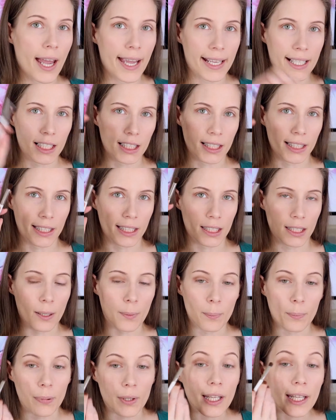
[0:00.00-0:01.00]
a clean
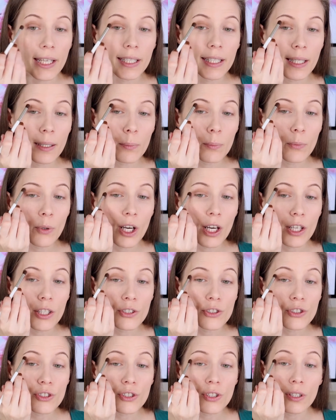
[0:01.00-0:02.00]
blending
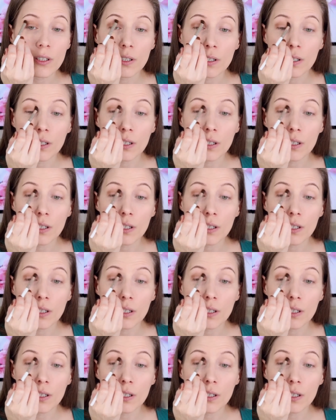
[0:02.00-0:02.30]
brush